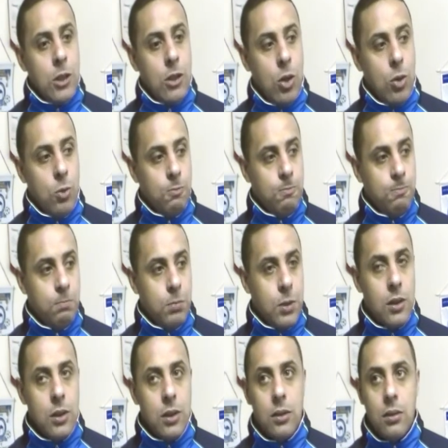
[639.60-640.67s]
you know,
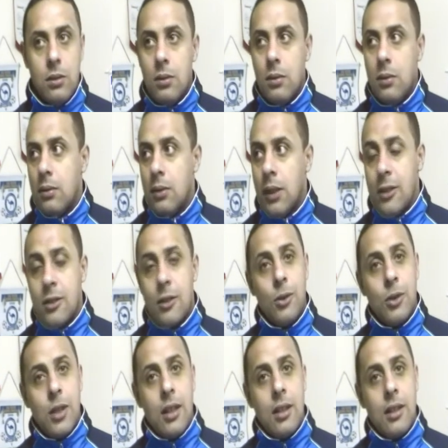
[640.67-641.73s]
we'll, it's
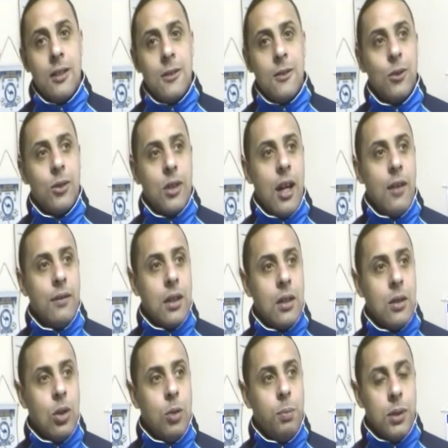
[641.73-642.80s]
another
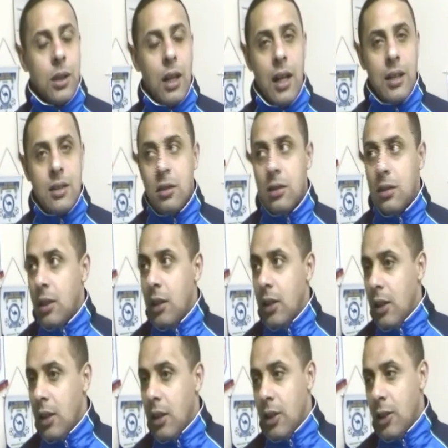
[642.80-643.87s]
afterthought. But the lads will,
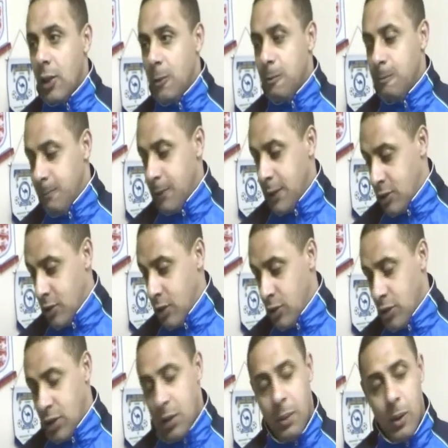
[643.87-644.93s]
you know, it's
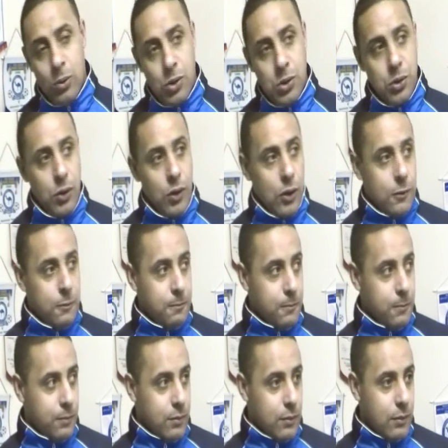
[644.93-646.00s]
not just about Sean.
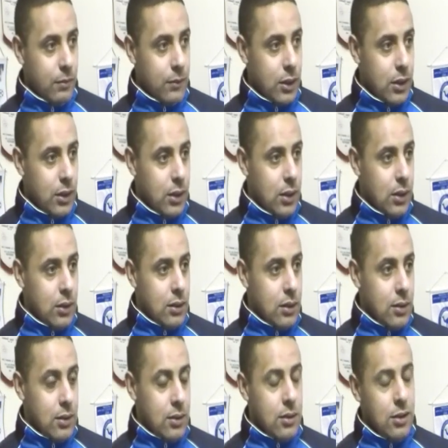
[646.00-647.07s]

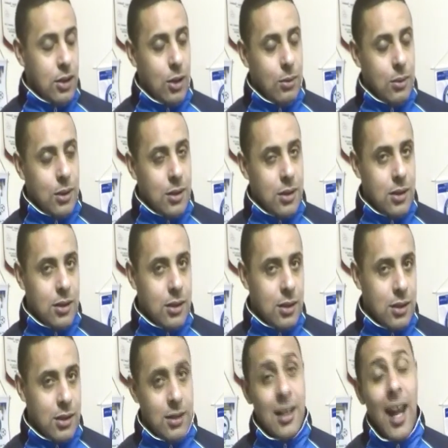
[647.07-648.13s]
There's
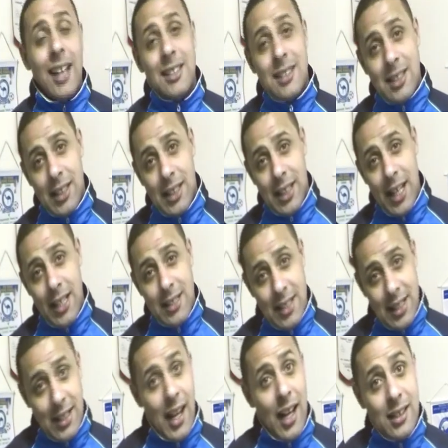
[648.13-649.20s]
19,
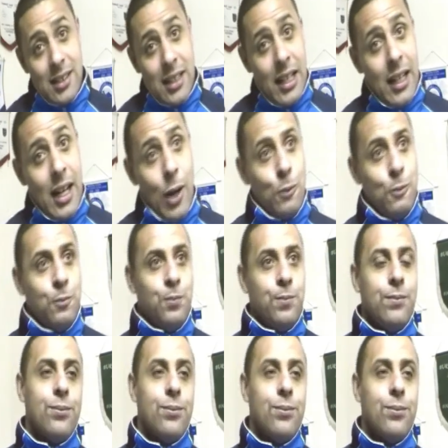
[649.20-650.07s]
18 lads there now.